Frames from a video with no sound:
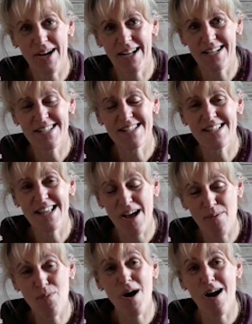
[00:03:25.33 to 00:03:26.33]
And
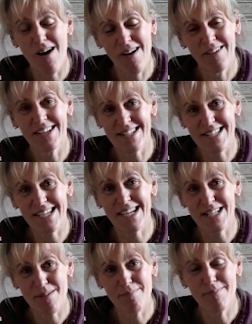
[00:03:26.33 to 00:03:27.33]
there were
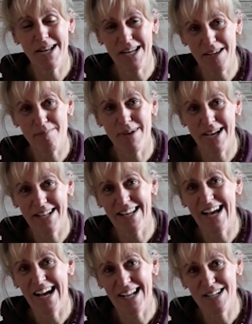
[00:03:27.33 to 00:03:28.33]
indeed many
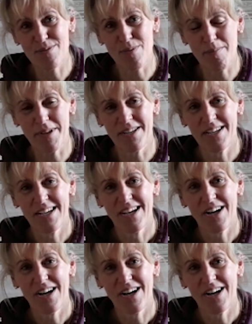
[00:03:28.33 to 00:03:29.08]
men and women